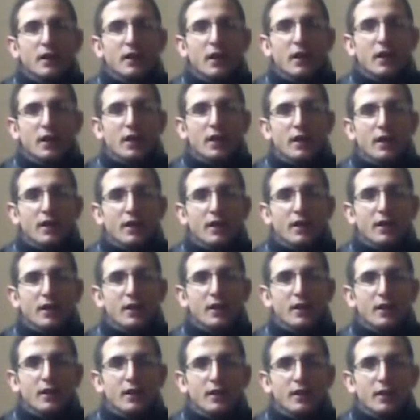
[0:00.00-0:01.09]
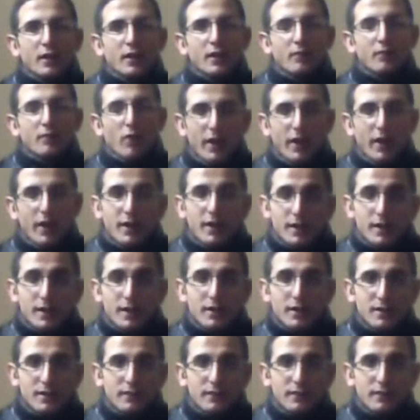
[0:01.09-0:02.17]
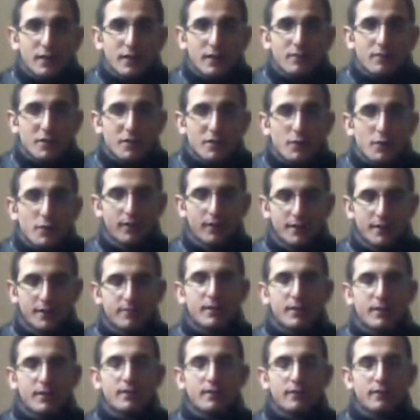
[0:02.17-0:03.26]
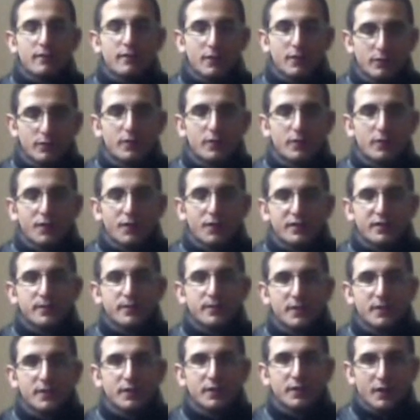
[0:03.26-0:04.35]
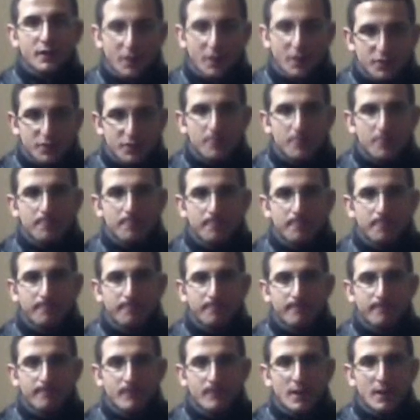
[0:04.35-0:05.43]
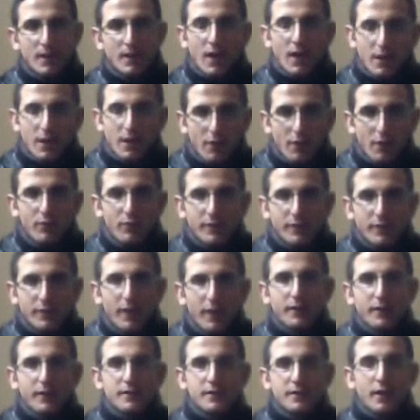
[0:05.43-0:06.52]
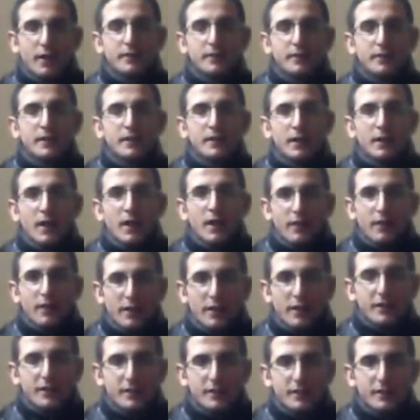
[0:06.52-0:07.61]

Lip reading: are the layers of absorbance called wave absorb harmful radiation in the universe.